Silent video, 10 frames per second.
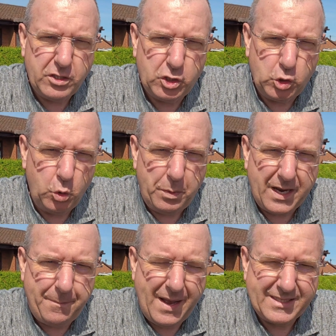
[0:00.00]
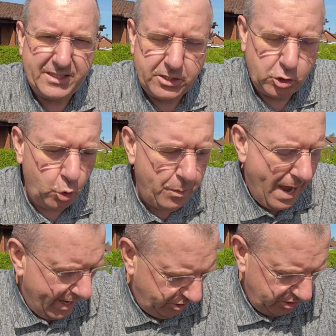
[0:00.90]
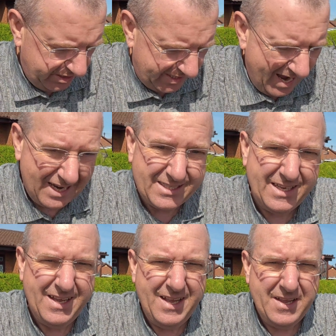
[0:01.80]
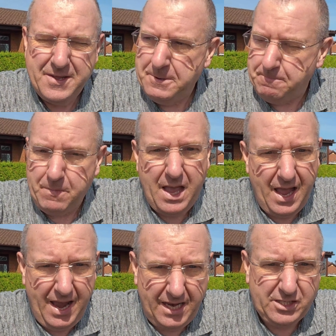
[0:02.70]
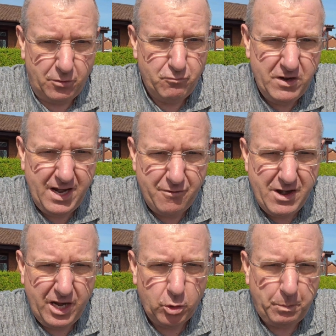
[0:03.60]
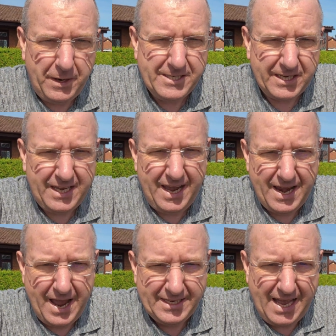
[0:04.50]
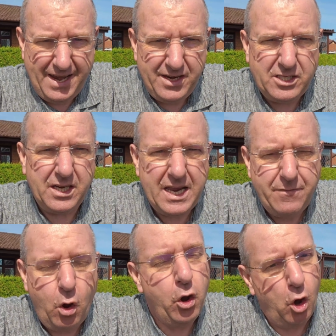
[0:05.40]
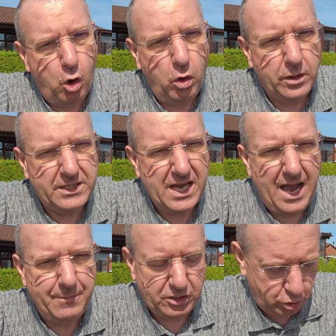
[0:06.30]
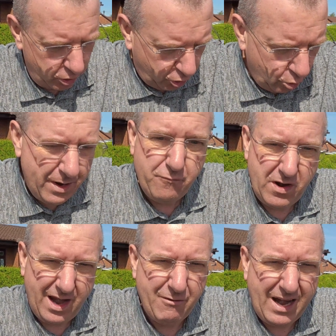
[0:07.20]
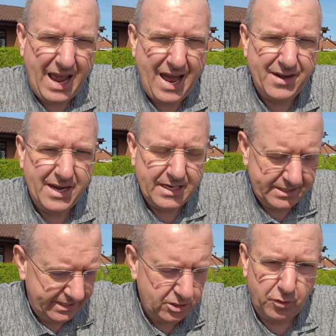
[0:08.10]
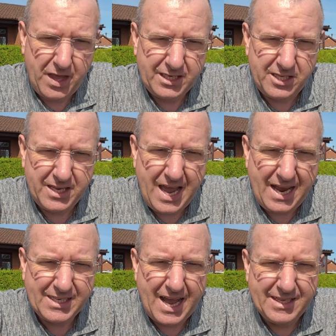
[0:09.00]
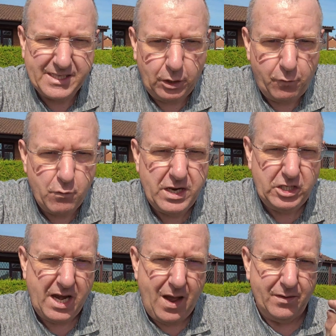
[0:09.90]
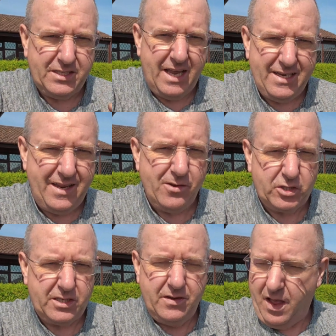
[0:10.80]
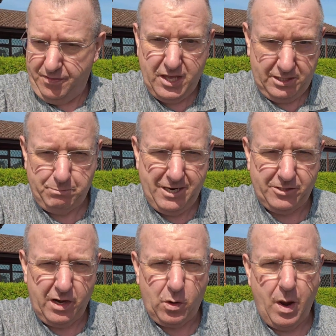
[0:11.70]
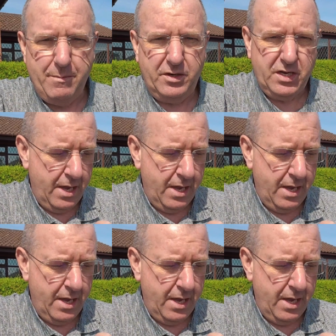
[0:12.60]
super capacitor super engine starter. It's a really good piece of kit. It's handy to leave on all the time. It's going to come in really handy as this. So thanks to the guys at ANCEL for reaching out and sending us this piece of equipment.